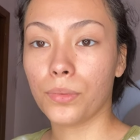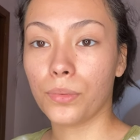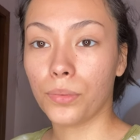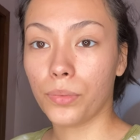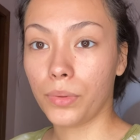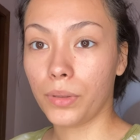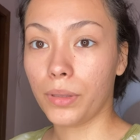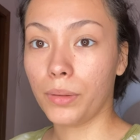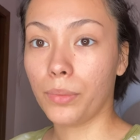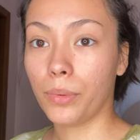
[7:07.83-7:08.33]

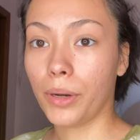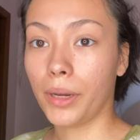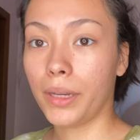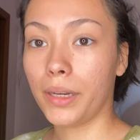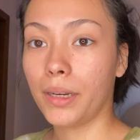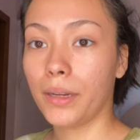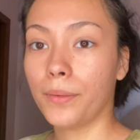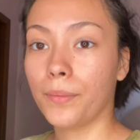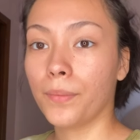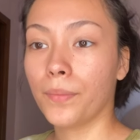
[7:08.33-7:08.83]
Really bright.
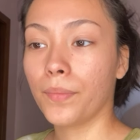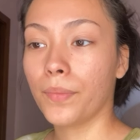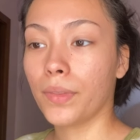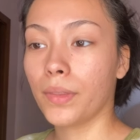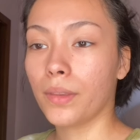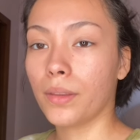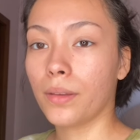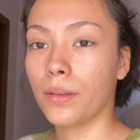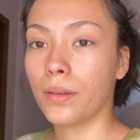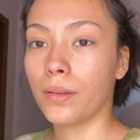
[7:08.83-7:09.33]

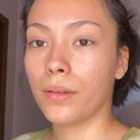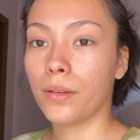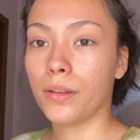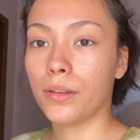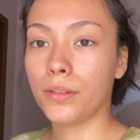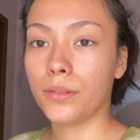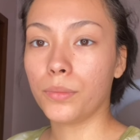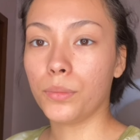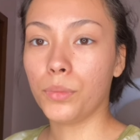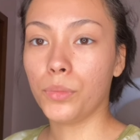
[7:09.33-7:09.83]

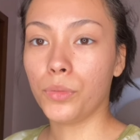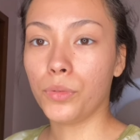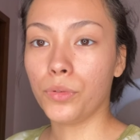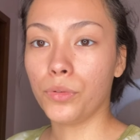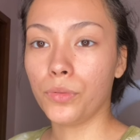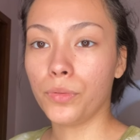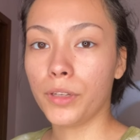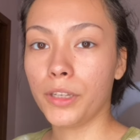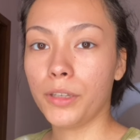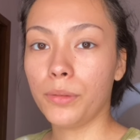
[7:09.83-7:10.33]

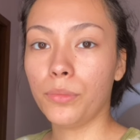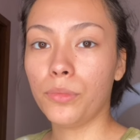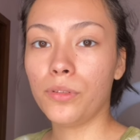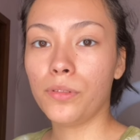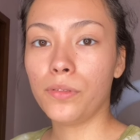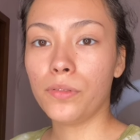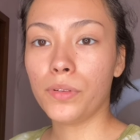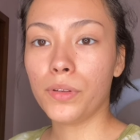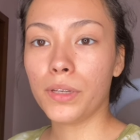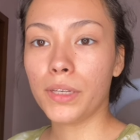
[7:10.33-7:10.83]
Move it.
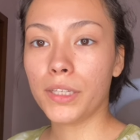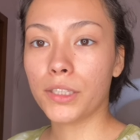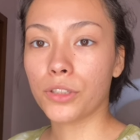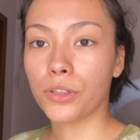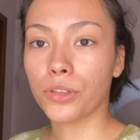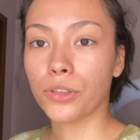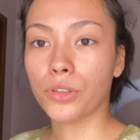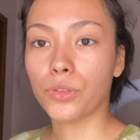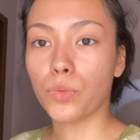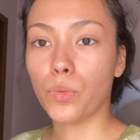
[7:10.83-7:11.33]
It
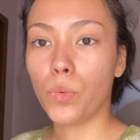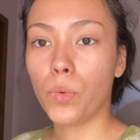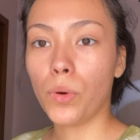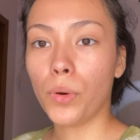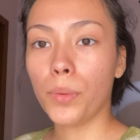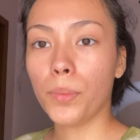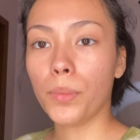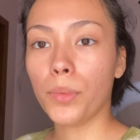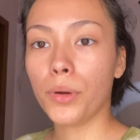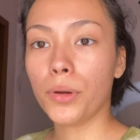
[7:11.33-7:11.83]
turns
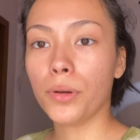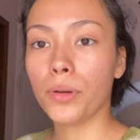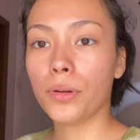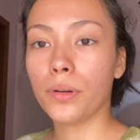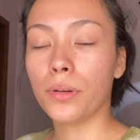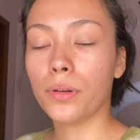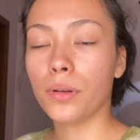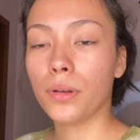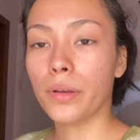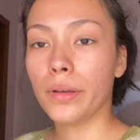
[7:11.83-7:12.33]

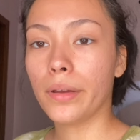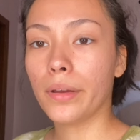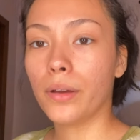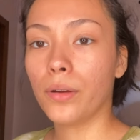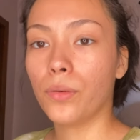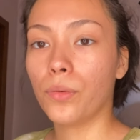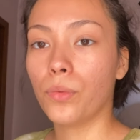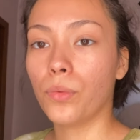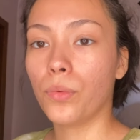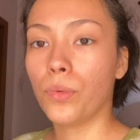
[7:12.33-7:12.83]
warmer
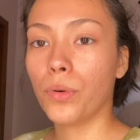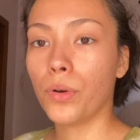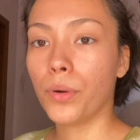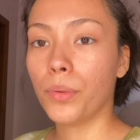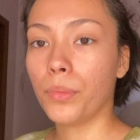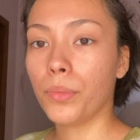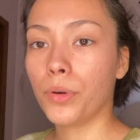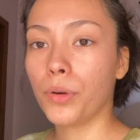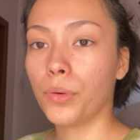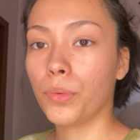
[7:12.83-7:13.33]

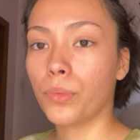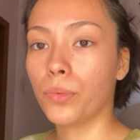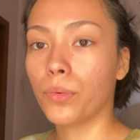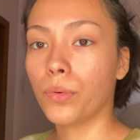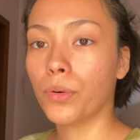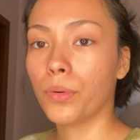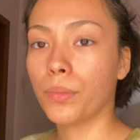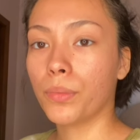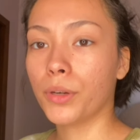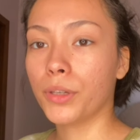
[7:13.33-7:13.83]

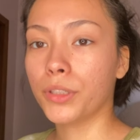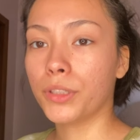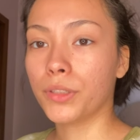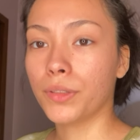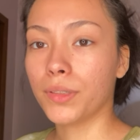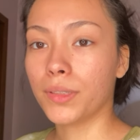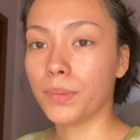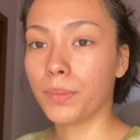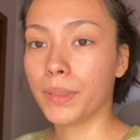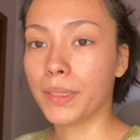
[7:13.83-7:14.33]

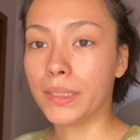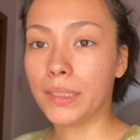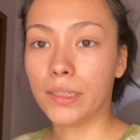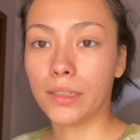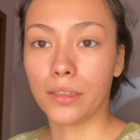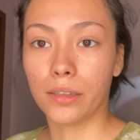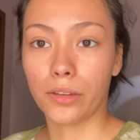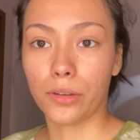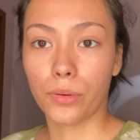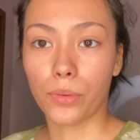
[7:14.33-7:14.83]
until it's
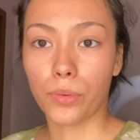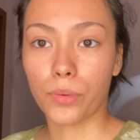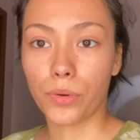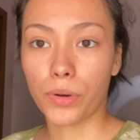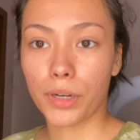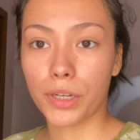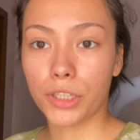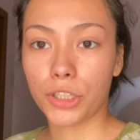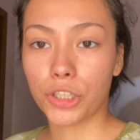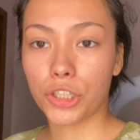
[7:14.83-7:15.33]
basically
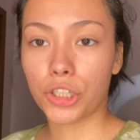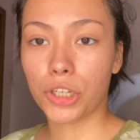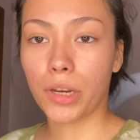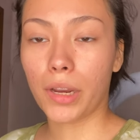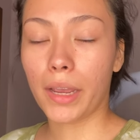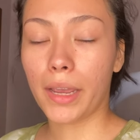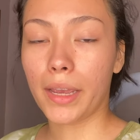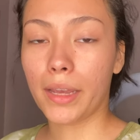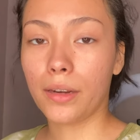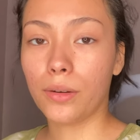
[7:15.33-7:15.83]
orange.
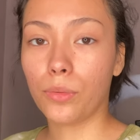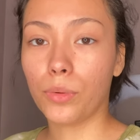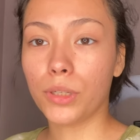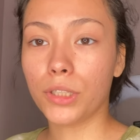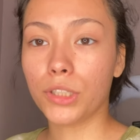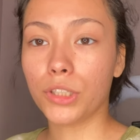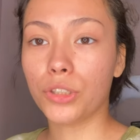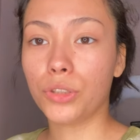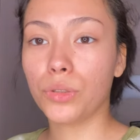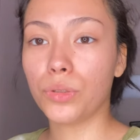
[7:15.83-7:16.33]
And
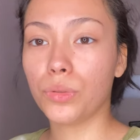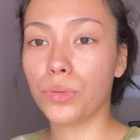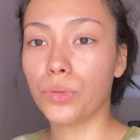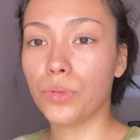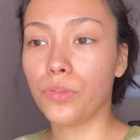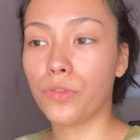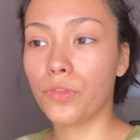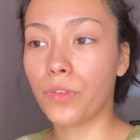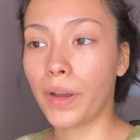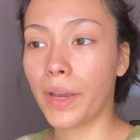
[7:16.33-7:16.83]
once
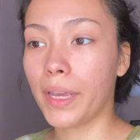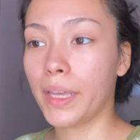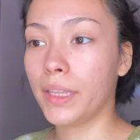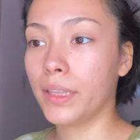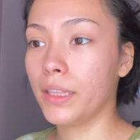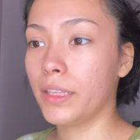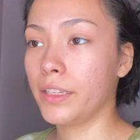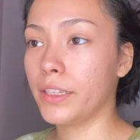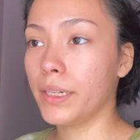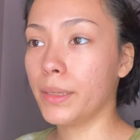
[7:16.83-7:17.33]
you
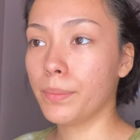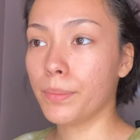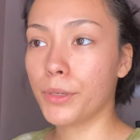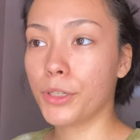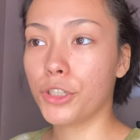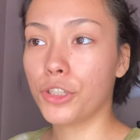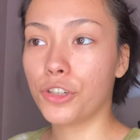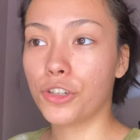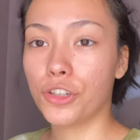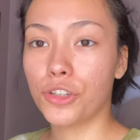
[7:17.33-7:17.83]
find the
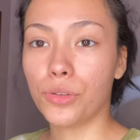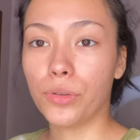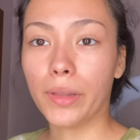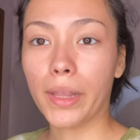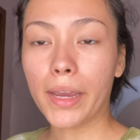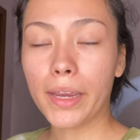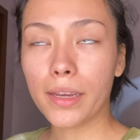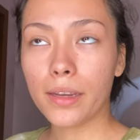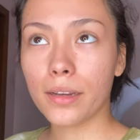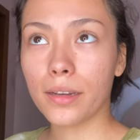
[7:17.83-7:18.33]
temperature you
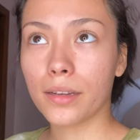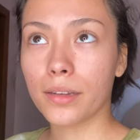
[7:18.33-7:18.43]
like,